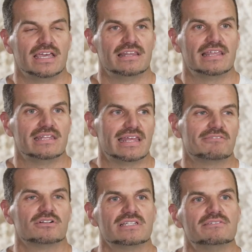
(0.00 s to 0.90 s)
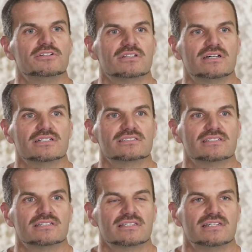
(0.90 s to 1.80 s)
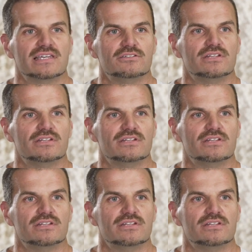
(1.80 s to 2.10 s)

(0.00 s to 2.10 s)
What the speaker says: and they never leave your lungs until the day you